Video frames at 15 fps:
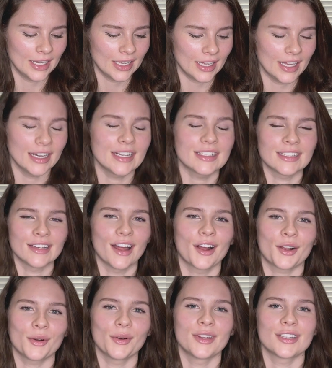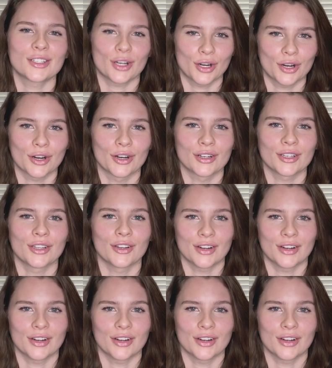it is not going to hurt your